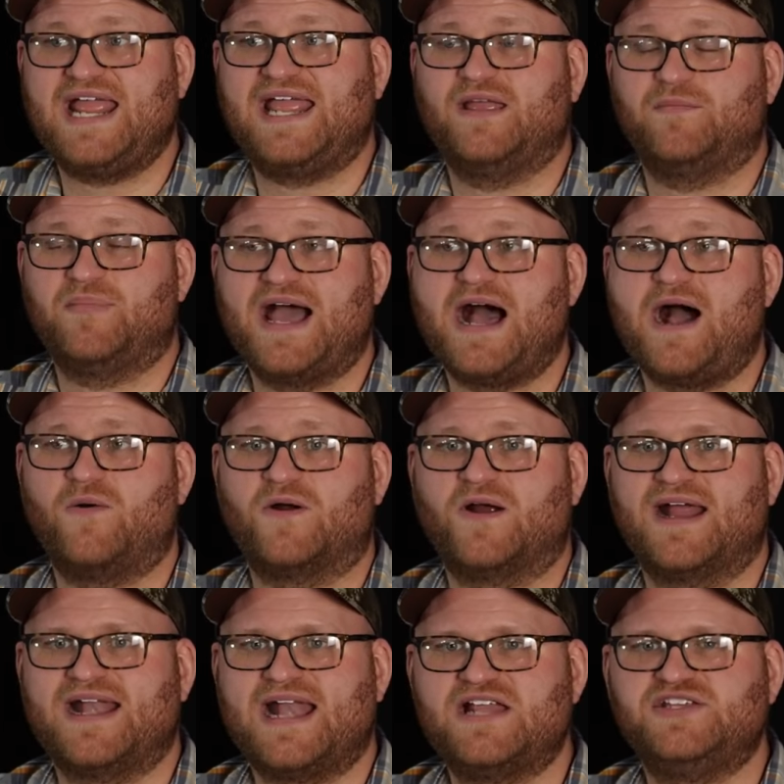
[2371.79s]
taking
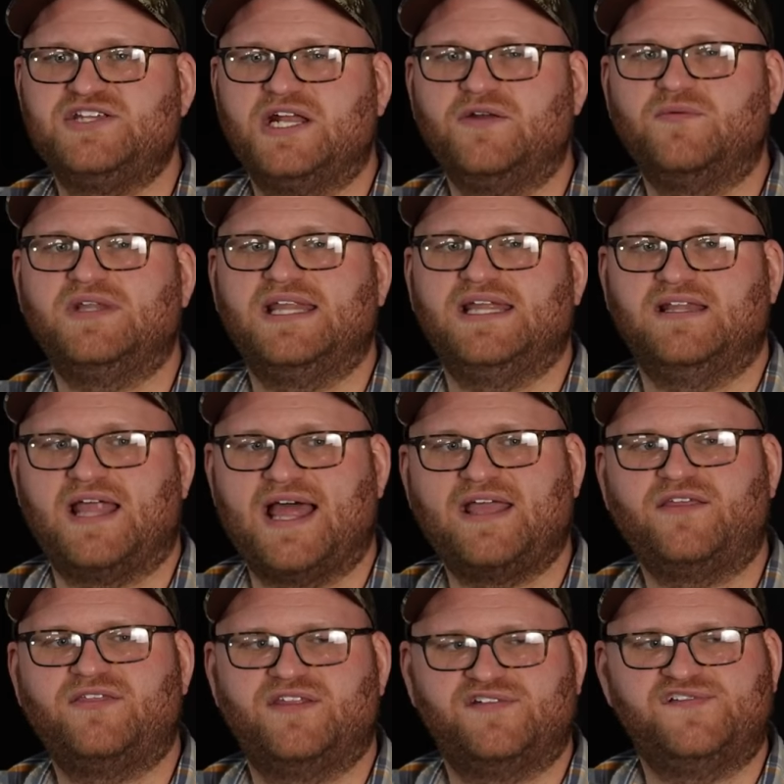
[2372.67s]
power. And I genuinely
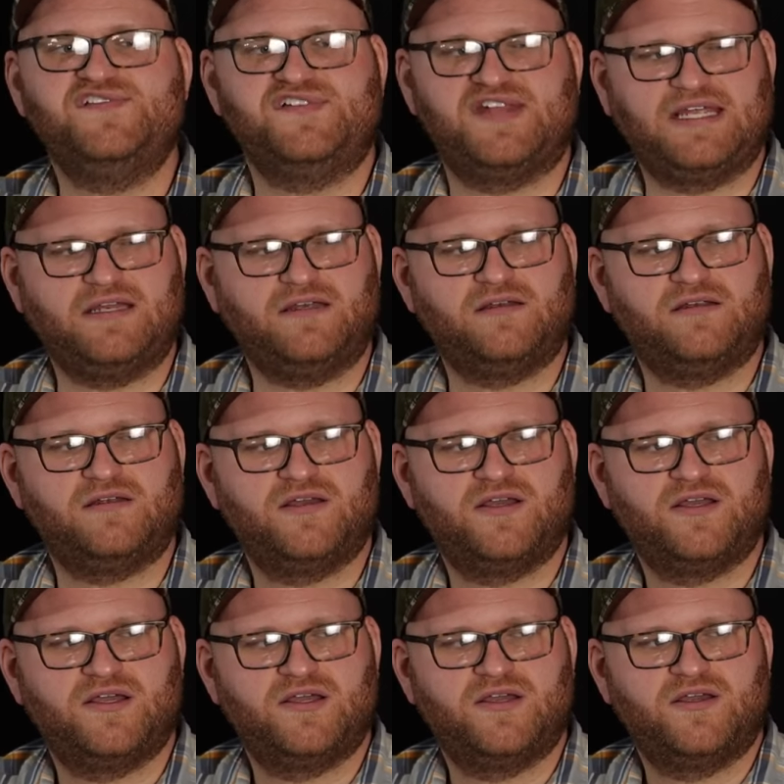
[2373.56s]
like this
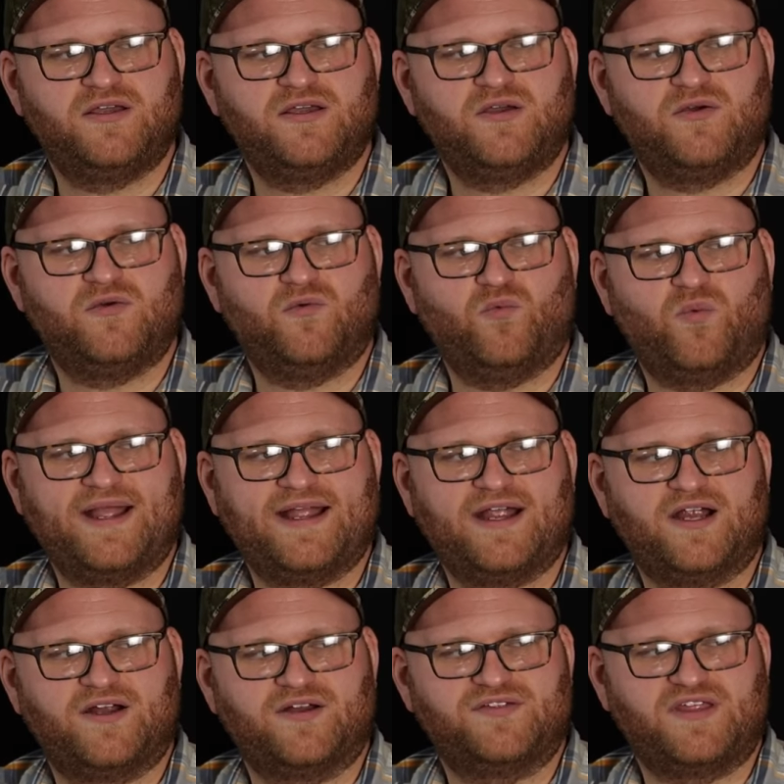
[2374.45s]
scene
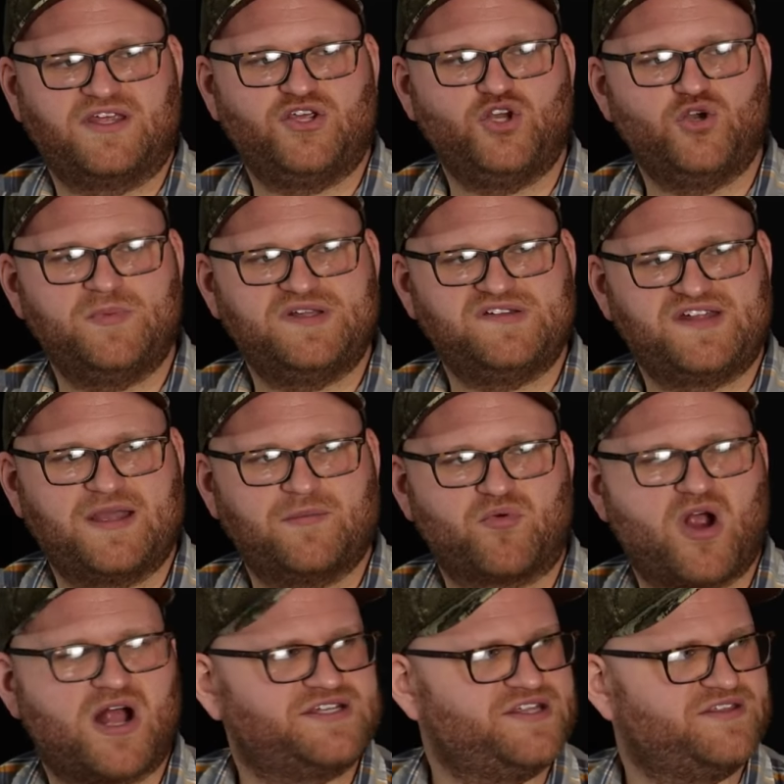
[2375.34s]
where the humans
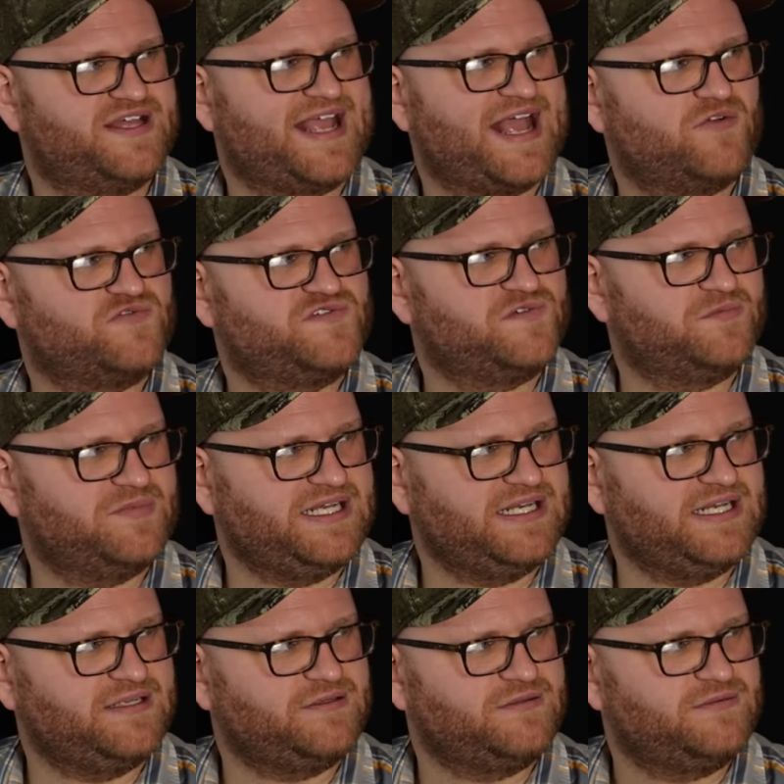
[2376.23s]
get brought to the council
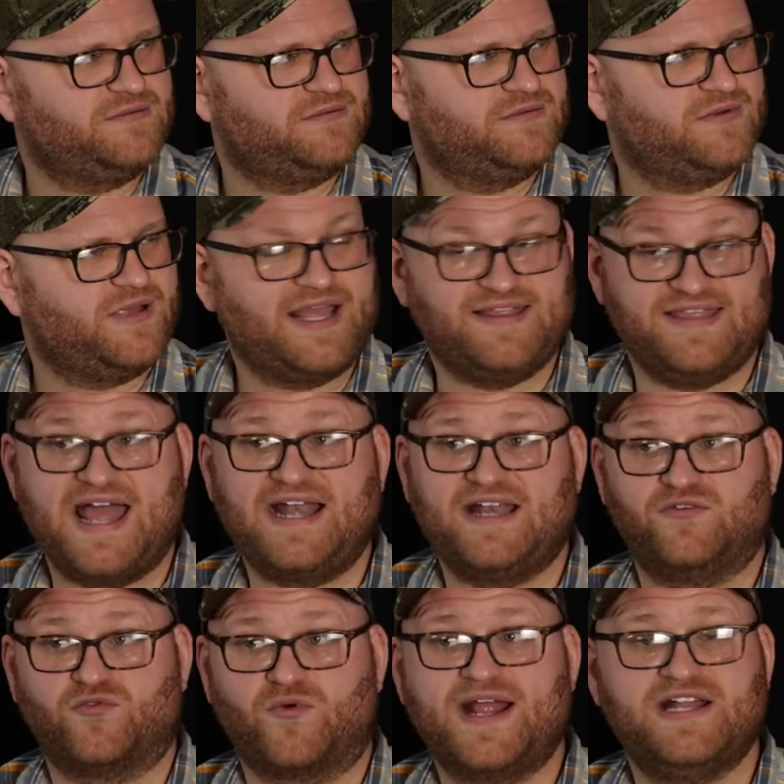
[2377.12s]
meeting, mm. and
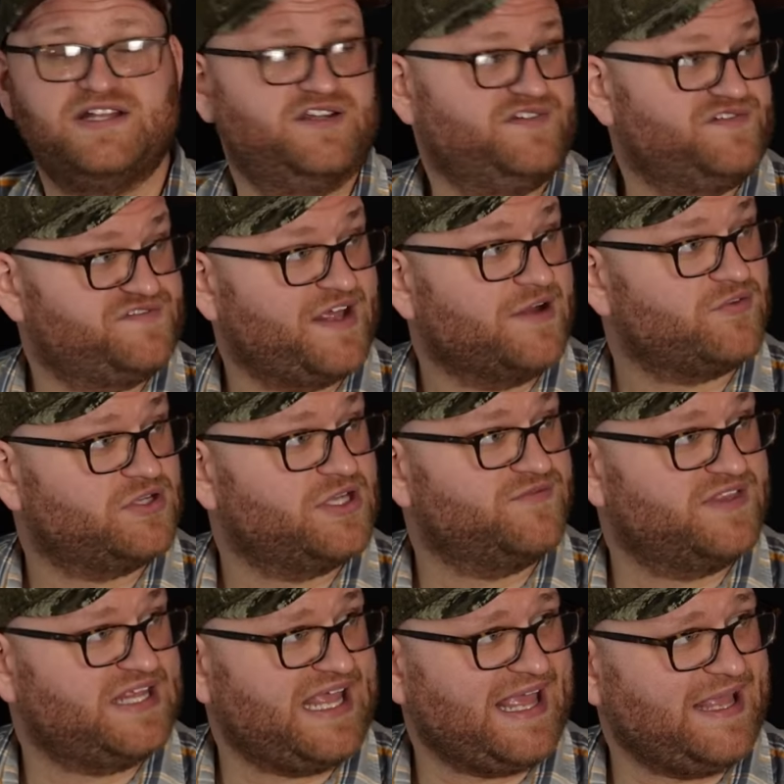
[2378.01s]
that enrages
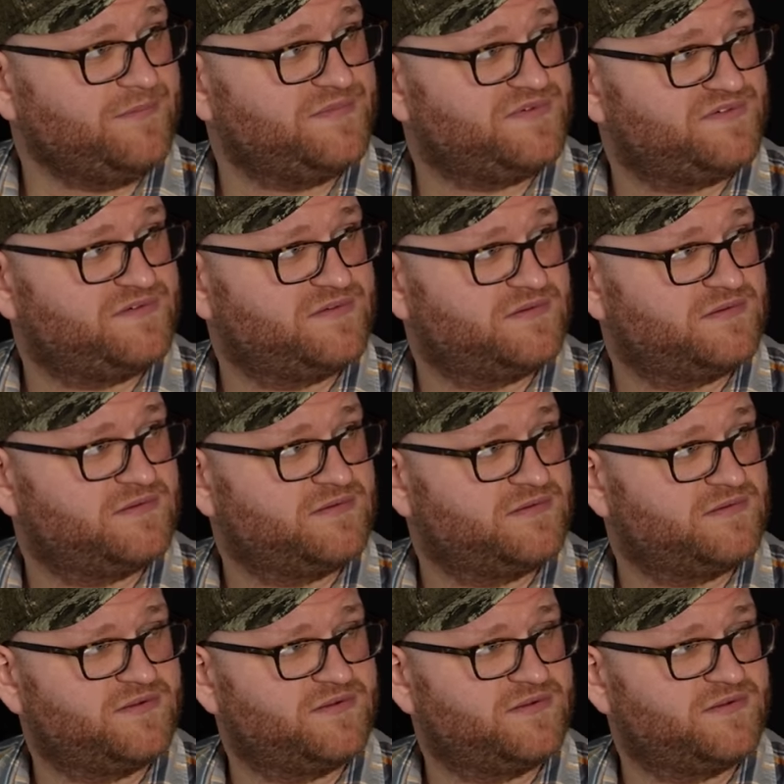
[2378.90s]
several of the apes